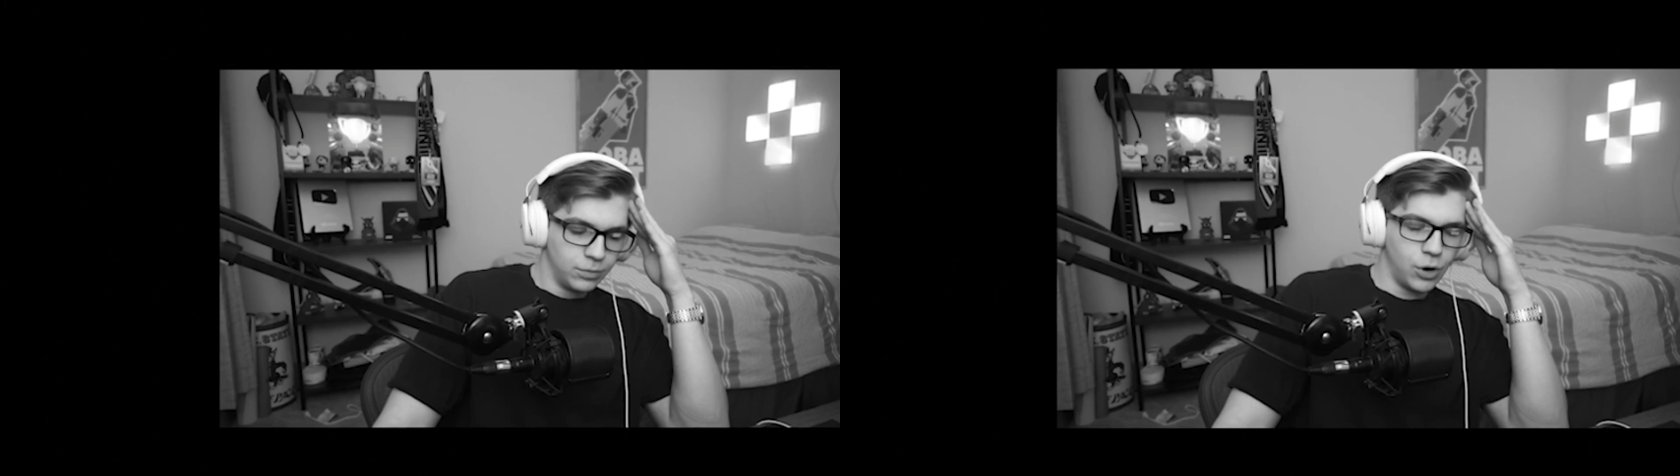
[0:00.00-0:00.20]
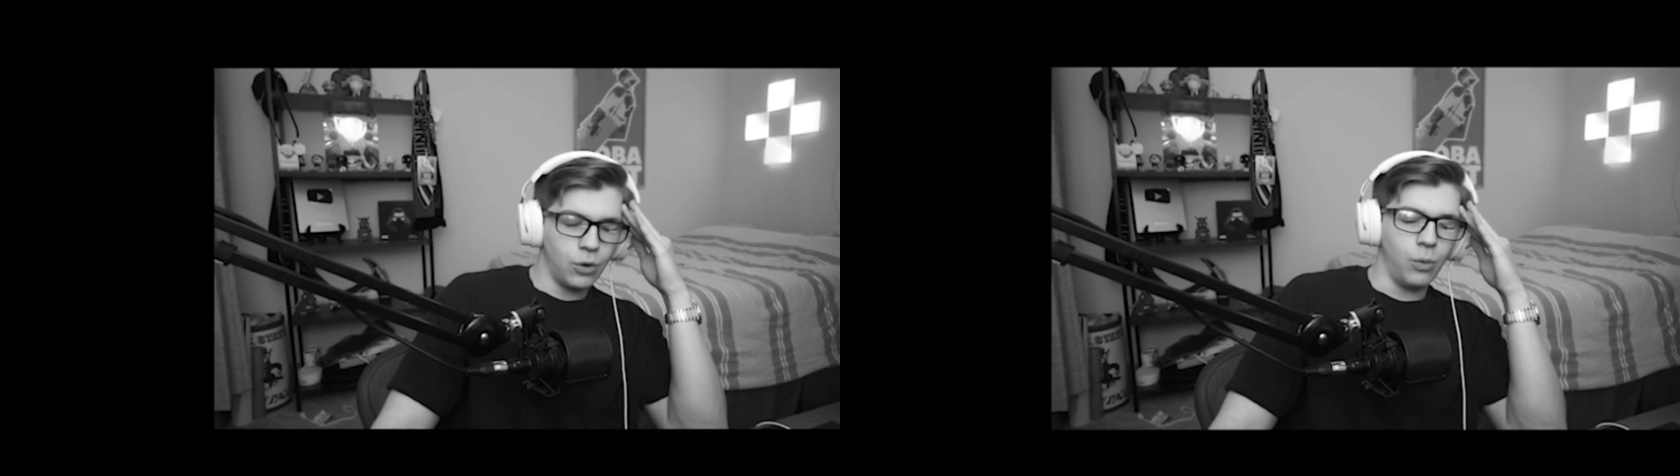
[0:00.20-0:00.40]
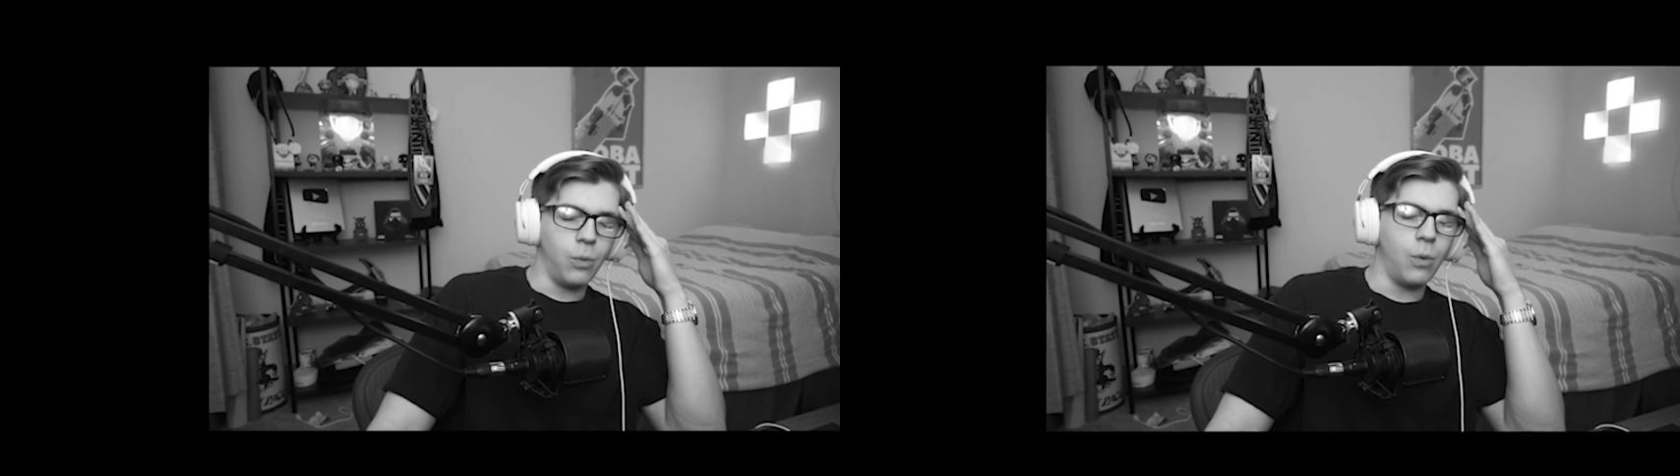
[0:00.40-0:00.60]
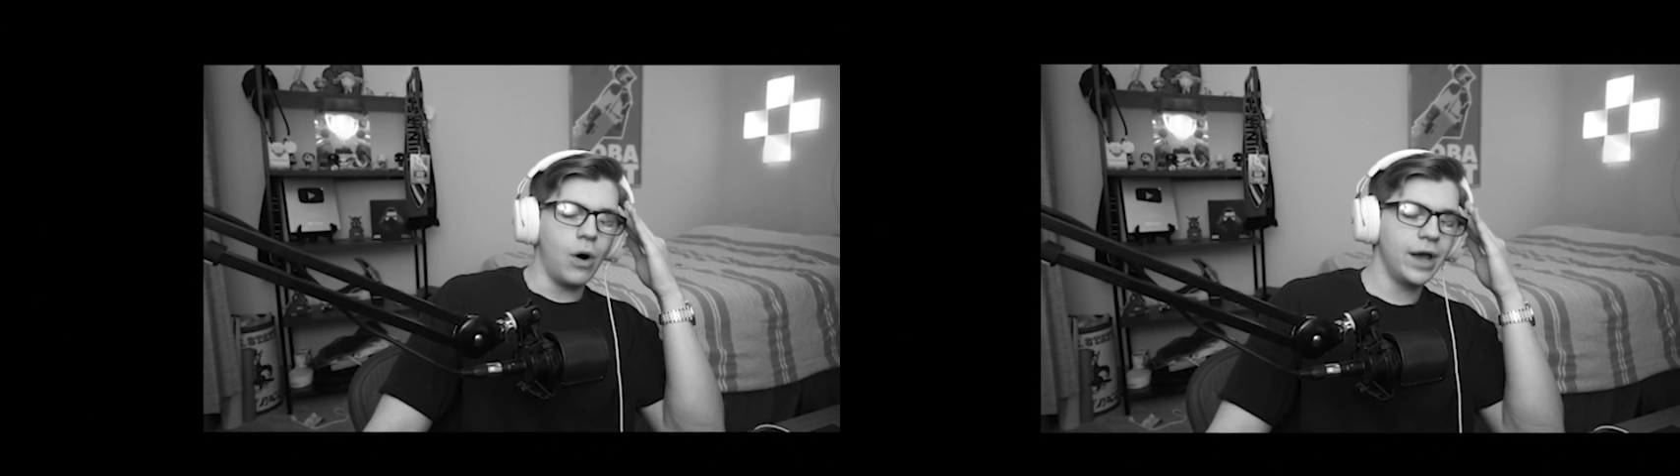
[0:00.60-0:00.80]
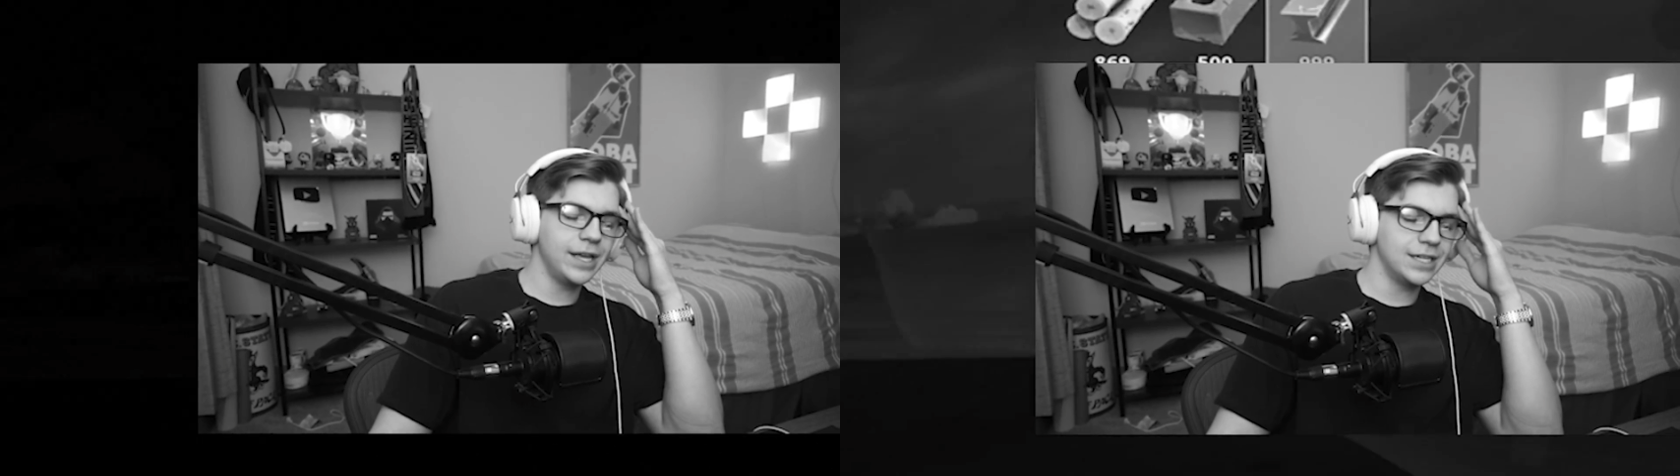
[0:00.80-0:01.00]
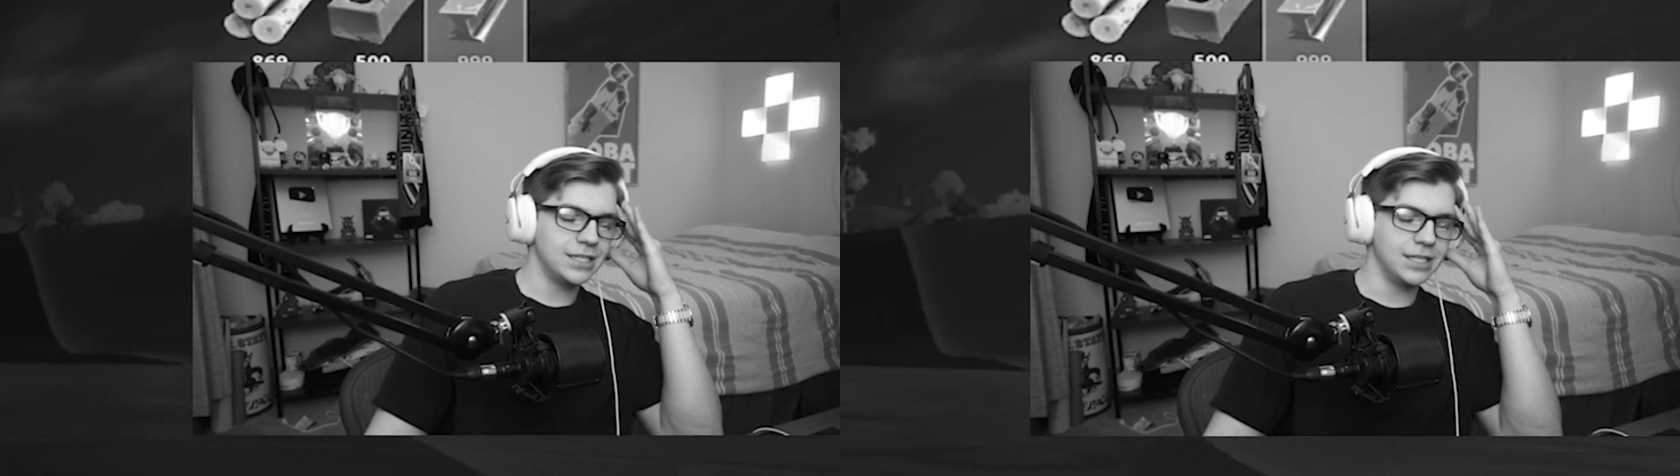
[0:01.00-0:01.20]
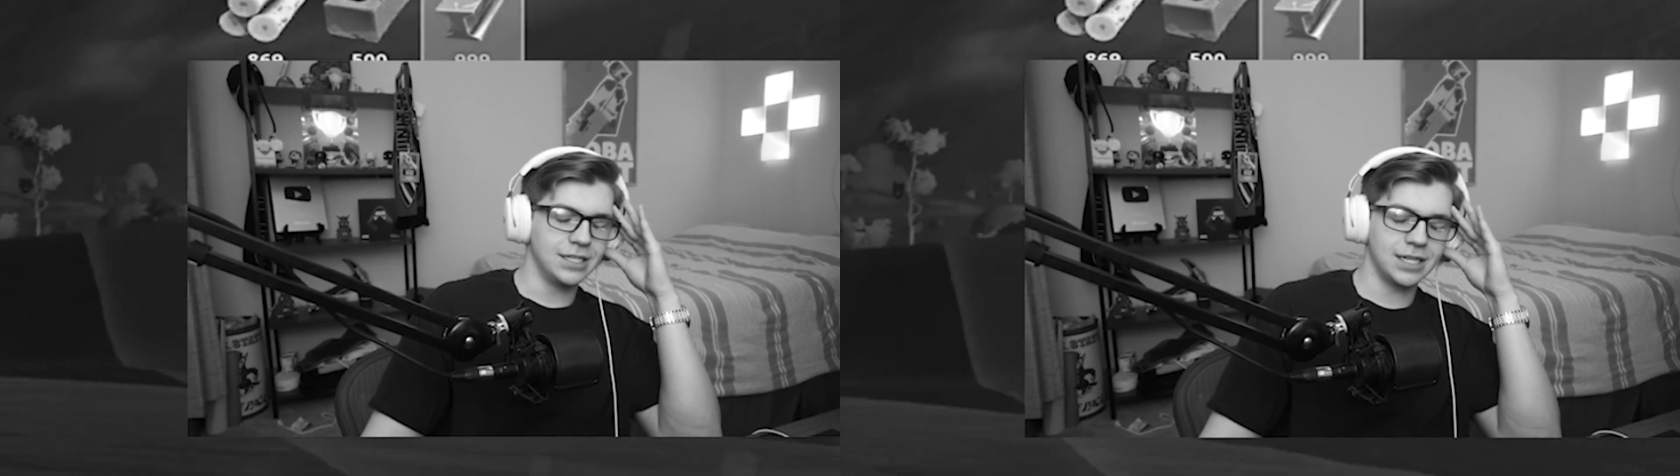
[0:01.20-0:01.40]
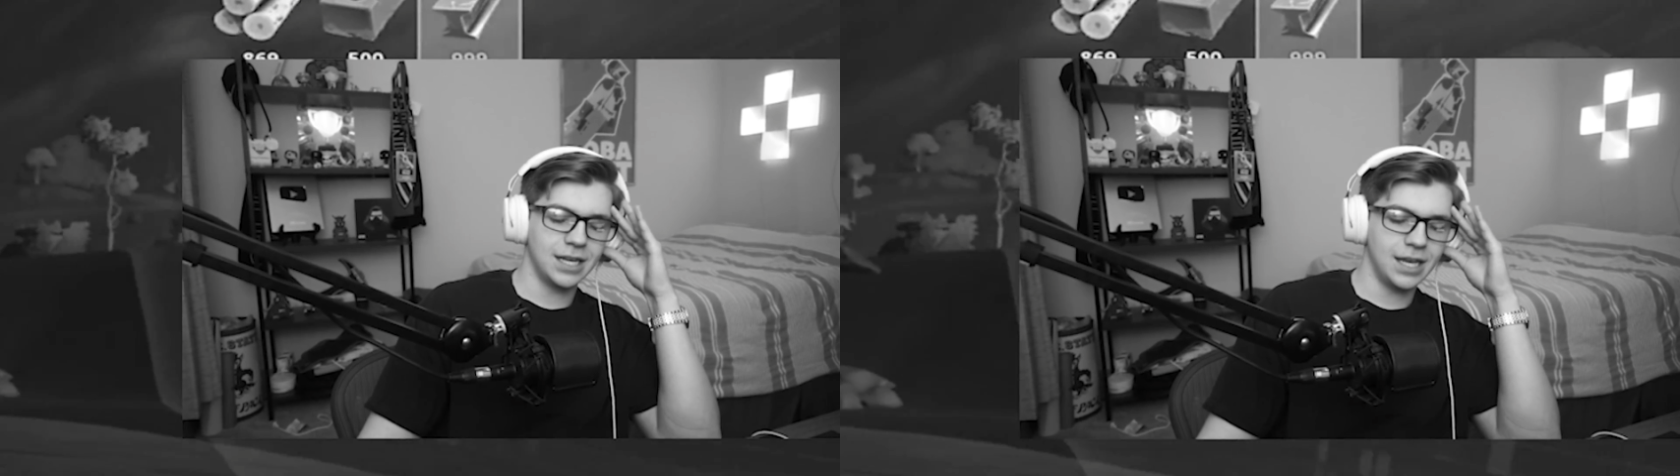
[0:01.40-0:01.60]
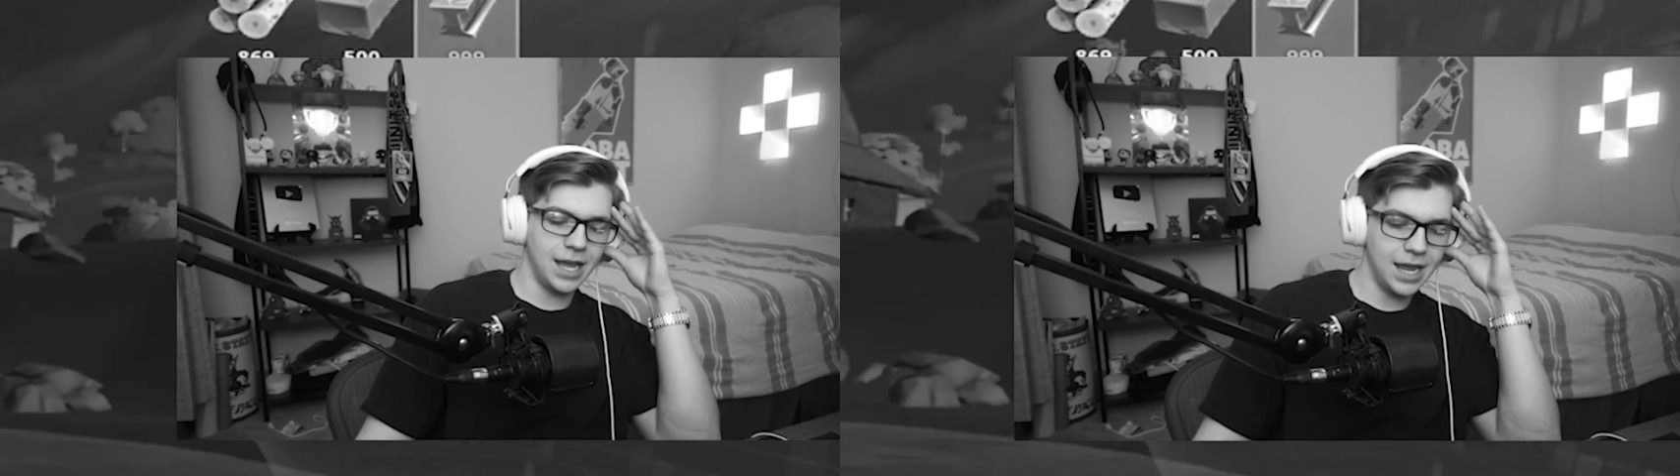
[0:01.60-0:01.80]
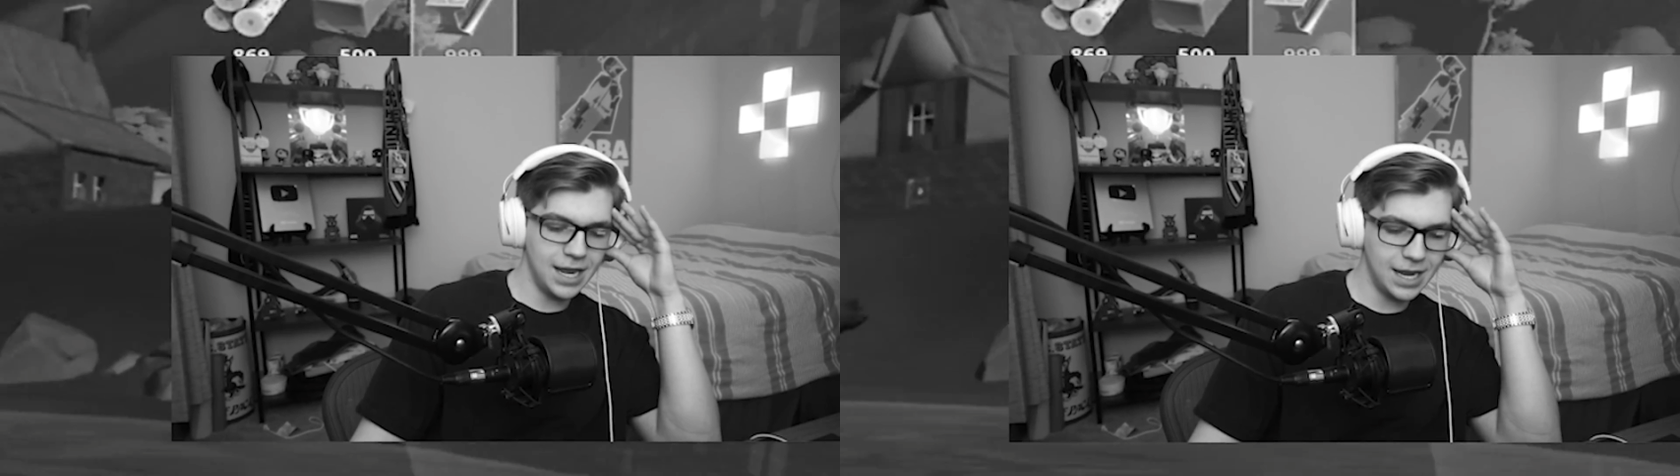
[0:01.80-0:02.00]
Bro, what is this
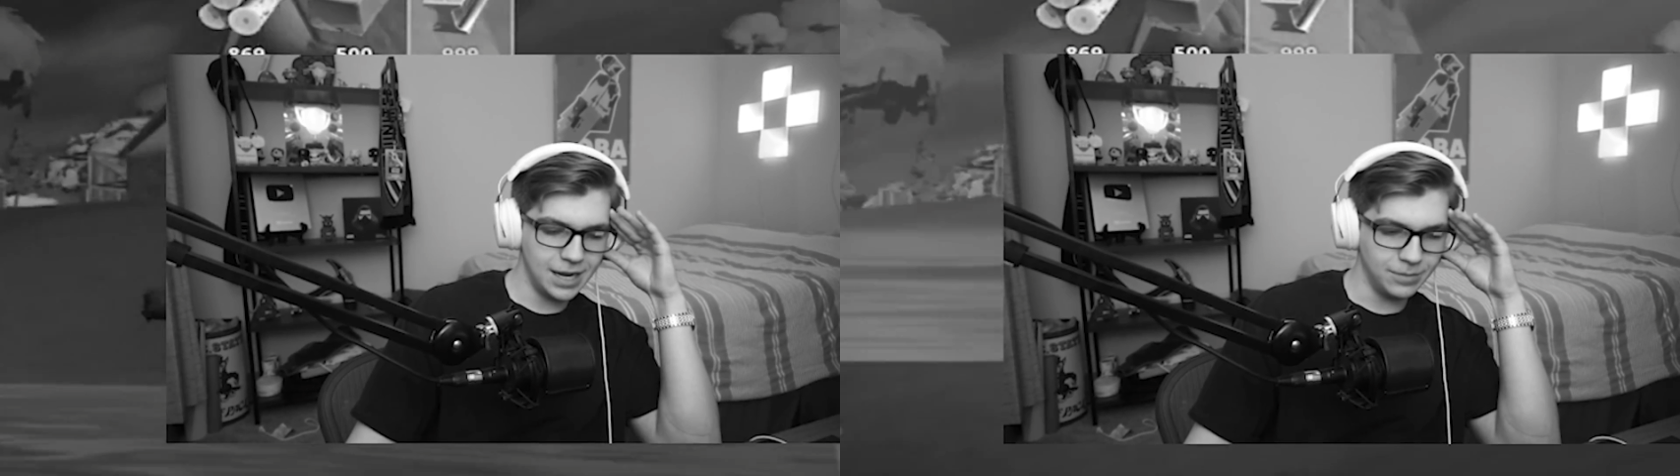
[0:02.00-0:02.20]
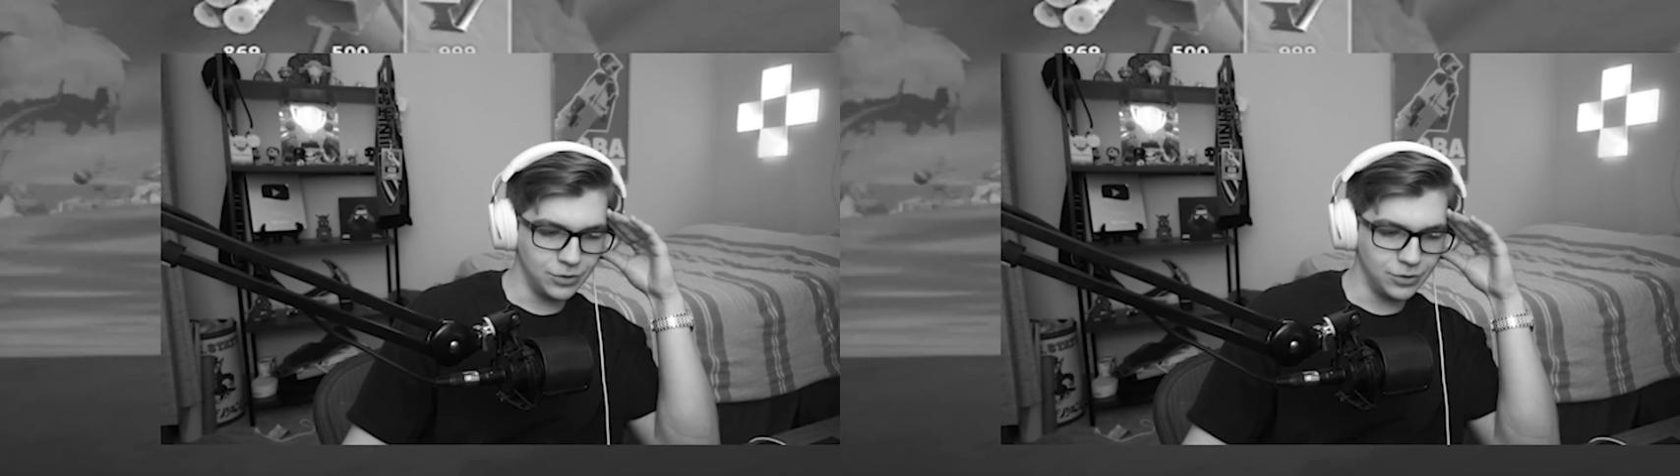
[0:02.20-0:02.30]
game,